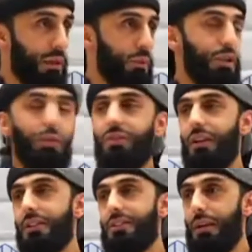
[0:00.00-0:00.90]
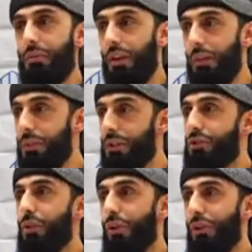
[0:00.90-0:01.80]
but we don't accept them
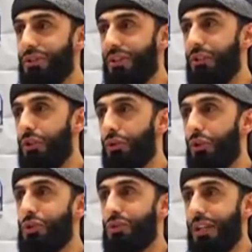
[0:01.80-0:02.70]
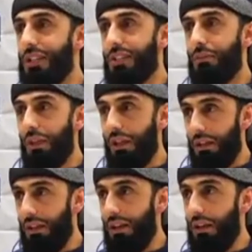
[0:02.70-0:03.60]
so long as they don't contradict
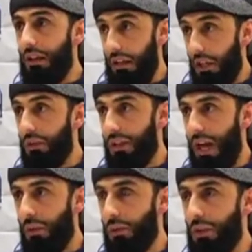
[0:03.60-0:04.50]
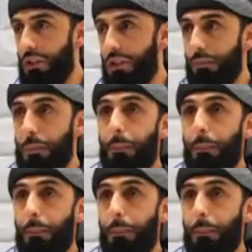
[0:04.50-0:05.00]
something clear in our religion.